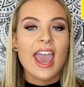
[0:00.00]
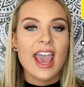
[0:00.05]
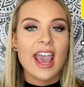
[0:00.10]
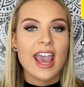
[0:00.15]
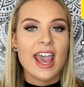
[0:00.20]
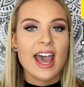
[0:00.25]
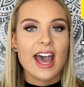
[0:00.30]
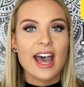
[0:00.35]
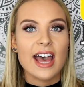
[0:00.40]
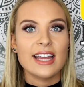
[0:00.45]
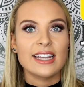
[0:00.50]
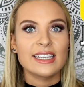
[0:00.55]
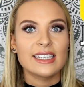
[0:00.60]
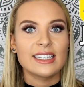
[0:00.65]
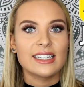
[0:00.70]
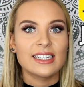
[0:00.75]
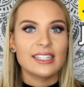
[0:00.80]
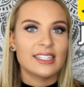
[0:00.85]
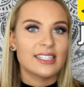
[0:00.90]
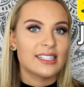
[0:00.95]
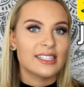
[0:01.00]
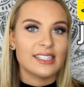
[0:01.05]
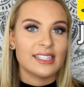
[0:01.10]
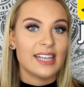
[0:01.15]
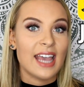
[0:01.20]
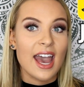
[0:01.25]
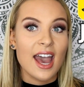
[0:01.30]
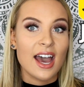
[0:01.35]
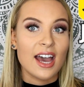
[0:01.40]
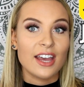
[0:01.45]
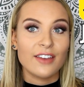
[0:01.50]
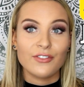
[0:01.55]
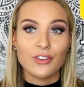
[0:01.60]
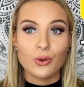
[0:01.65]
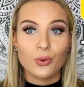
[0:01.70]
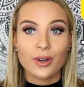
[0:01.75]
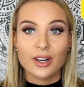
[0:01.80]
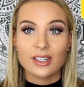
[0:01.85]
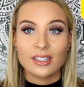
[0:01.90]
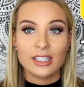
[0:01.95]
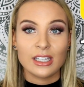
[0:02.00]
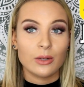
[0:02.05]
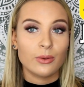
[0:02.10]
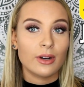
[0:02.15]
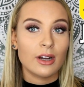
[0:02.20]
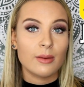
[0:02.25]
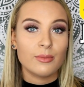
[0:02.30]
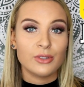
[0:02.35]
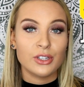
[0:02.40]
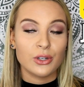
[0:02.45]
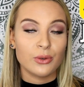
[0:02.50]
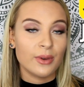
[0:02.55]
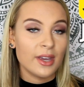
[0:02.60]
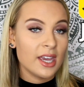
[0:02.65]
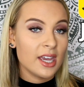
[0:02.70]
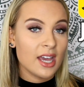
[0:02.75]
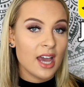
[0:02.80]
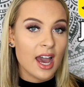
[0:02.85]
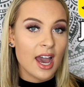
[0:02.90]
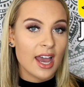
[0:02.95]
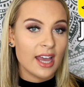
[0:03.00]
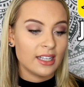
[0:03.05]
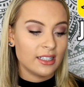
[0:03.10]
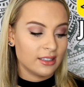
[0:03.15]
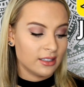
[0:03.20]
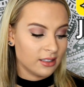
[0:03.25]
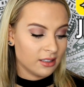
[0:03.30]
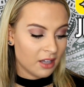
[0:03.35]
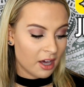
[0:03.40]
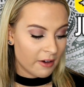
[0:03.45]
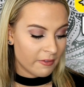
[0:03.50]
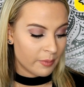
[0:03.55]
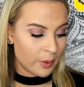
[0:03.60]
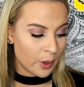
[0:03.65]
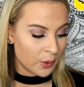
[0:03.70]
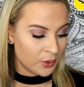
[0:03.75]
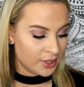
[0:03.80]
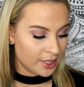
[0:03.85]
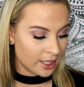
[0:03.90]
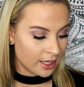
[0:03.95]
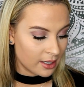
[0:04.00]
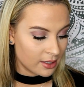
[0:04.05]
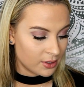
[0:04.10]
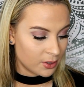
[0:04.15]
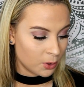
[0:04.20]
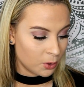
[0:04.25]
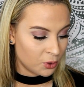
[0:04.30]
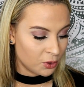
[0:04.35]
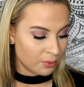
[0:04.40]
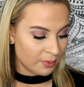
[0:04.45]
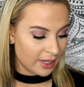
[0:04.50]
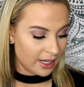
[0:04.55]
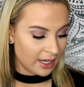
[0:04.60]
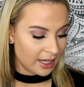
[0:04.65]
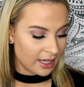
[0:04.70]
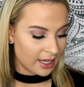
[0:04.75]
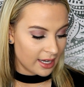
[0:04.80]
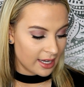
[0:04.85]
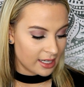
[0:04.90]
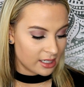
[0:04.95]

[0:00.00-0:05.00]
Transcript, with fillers: And yeah, if you want to see what I'm doing, I love posting on social media.